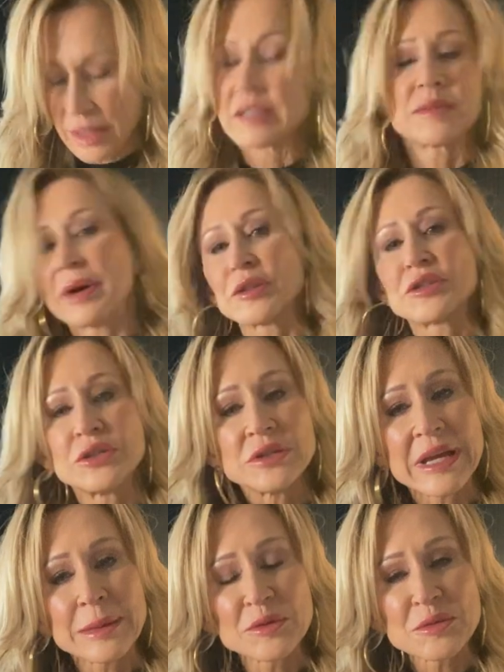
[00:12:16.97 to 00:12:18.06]
It's about 2
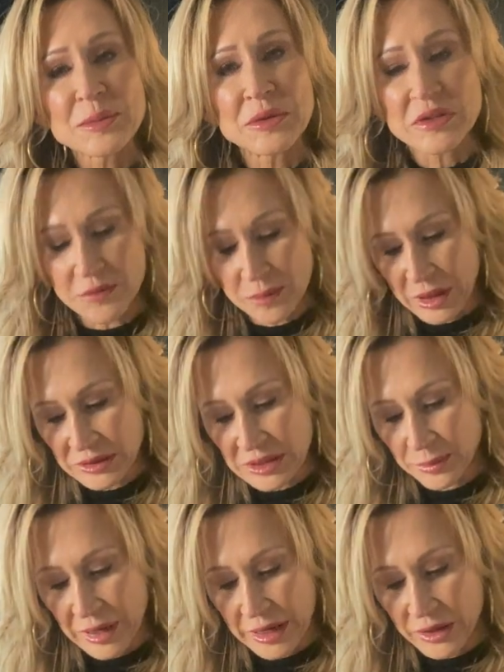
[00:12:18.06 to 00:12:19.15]
tablespoons of melted
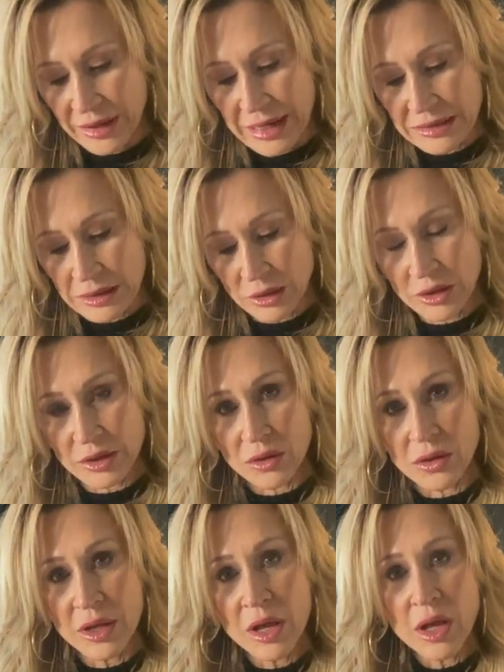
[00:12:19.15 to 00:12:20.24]
butter. It has a
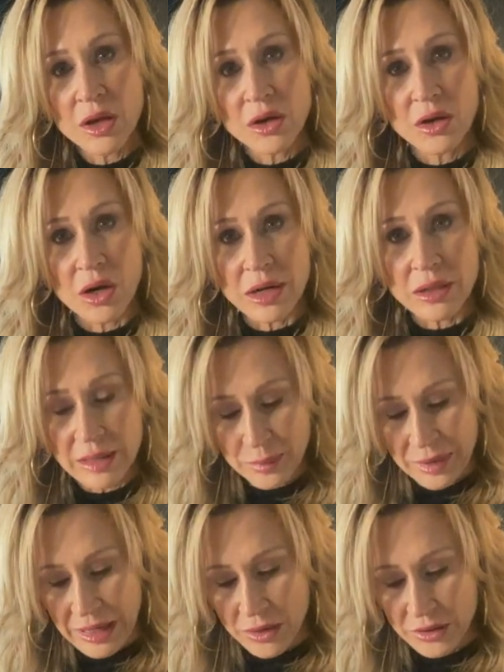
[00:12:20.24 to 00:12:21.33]
little garlic
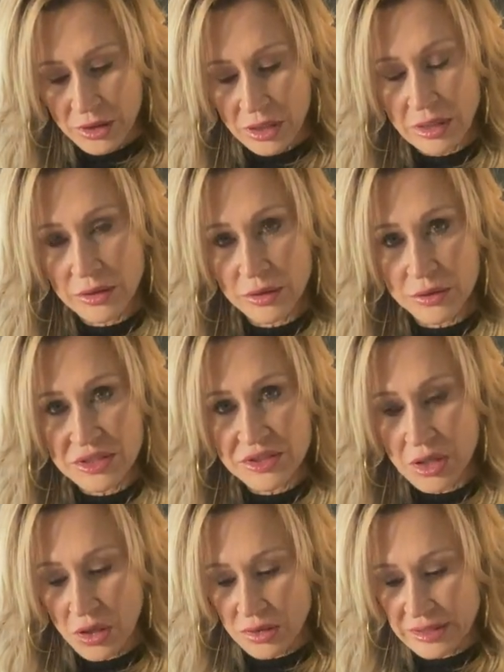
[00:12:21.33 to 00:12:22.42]
powder, a little
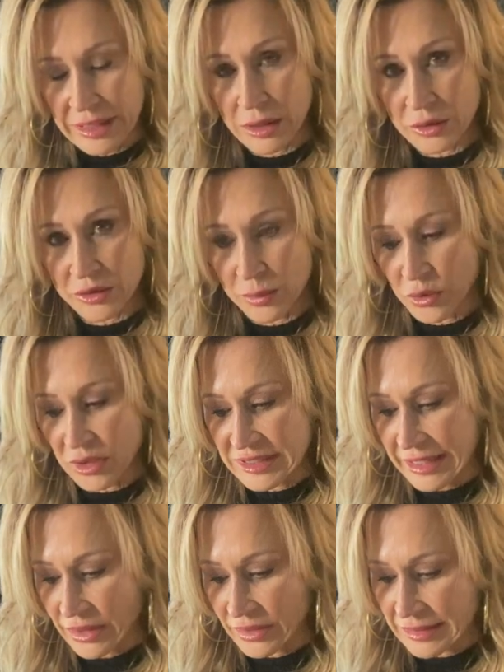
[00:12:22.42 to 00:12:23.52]
salt, and a little more
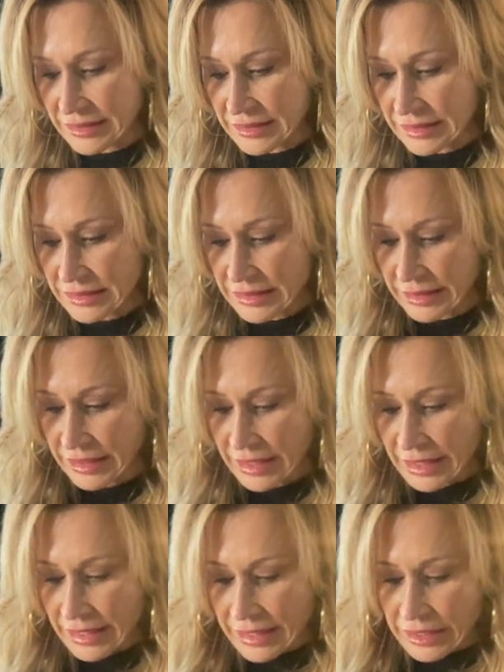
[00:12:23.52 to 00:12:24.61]
Italian seasoning.
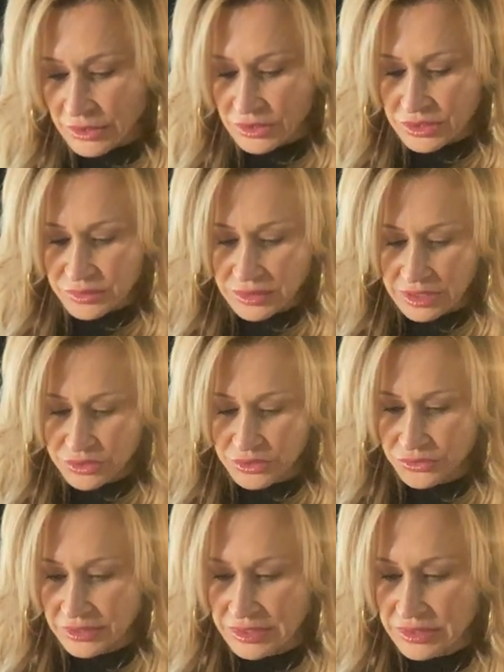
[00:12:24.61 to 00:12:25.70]
And you just want to
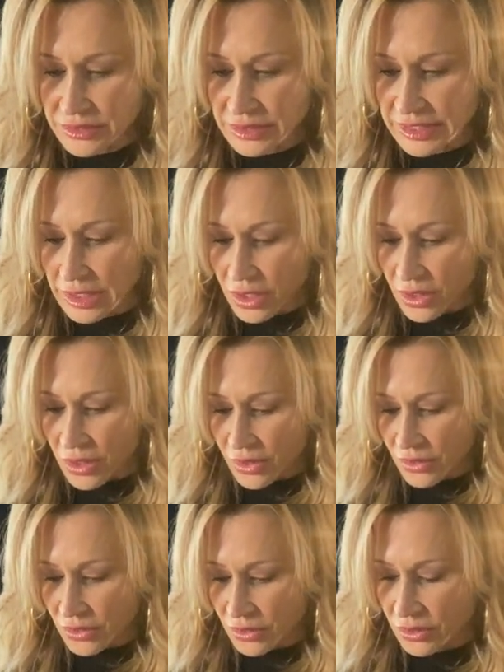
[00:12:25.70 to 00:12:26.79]
drizzle it
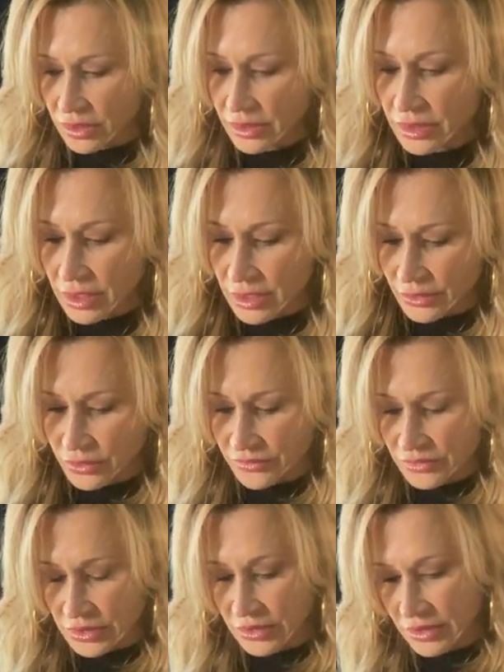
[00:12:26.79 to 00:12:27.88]
all
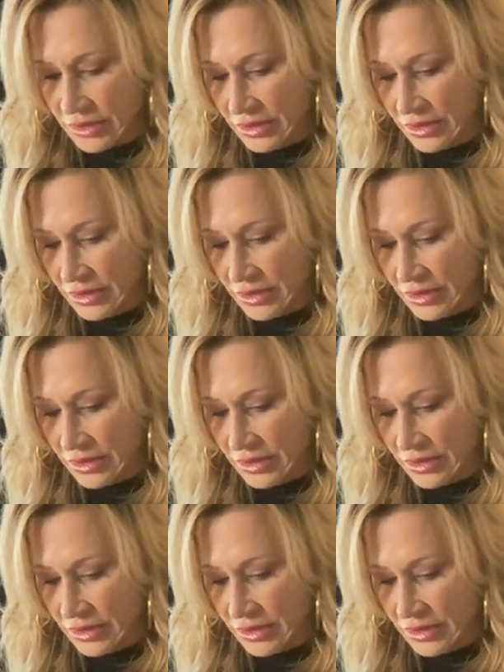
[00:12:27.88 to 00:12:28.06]
over.